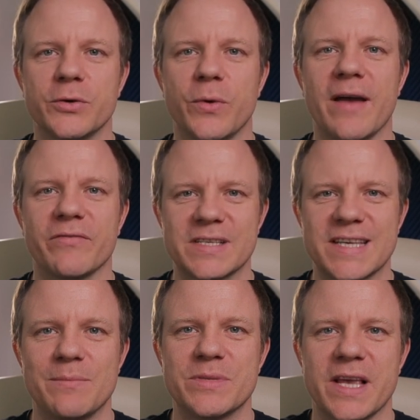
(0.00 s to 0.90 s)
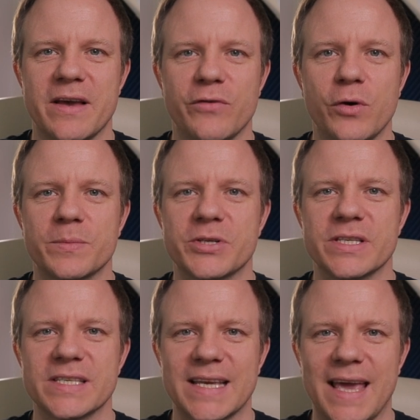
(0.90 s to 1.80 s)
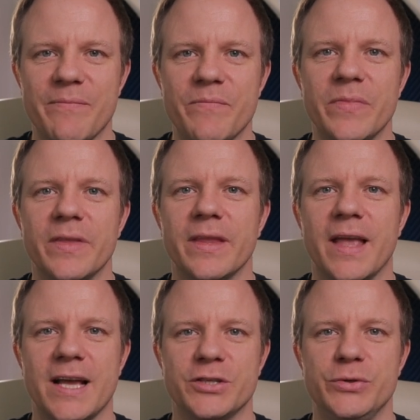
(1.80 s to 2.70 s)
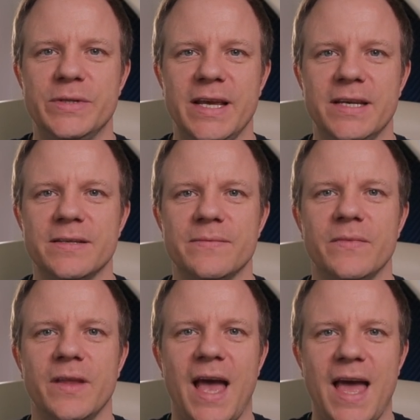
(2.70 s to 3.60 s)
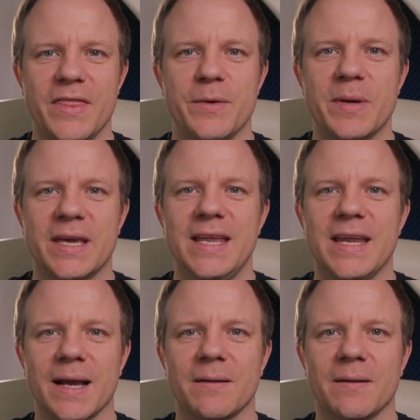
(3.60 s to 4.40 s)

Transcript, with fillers: You'll have the same set of options again as you did at the beginning.